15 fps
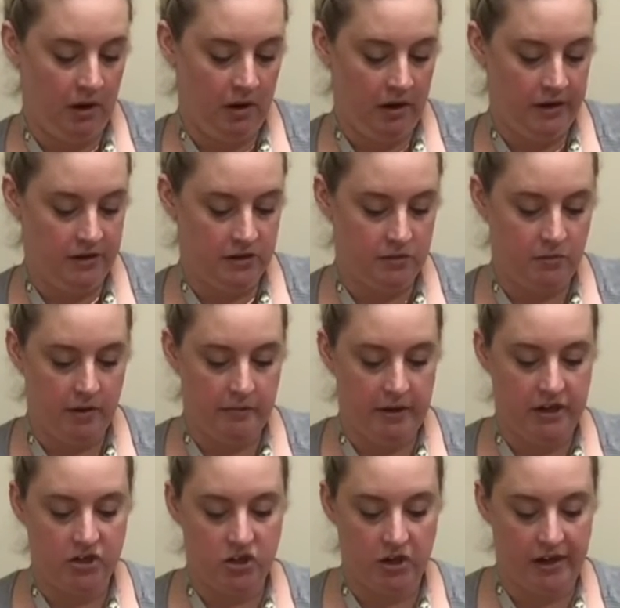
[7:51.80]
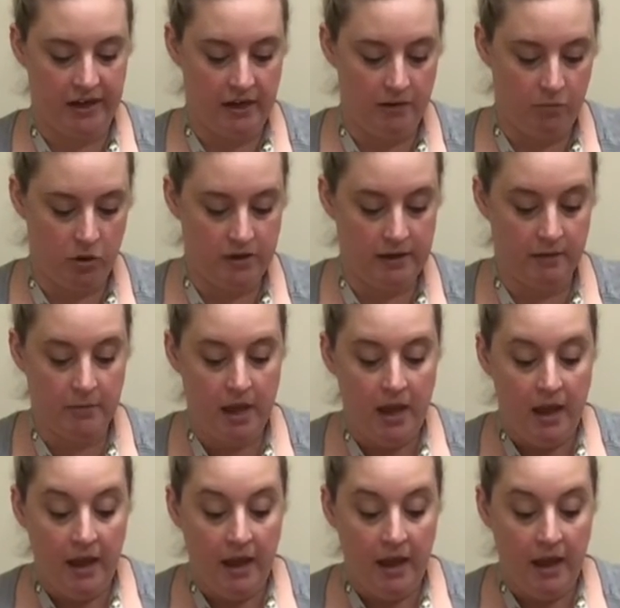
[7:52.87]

And I just want to make sure I get it more damp.